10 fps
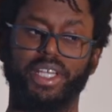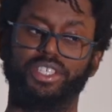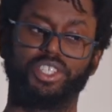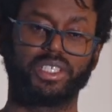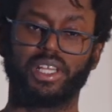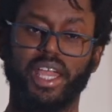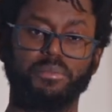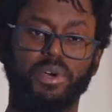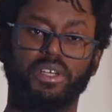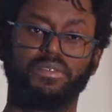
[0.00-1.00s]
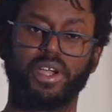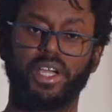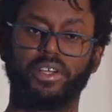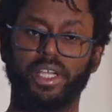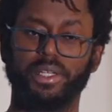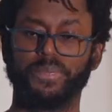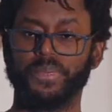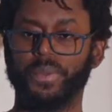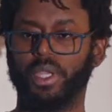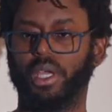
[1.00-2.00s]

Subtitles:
right? It's just a light modifier, right?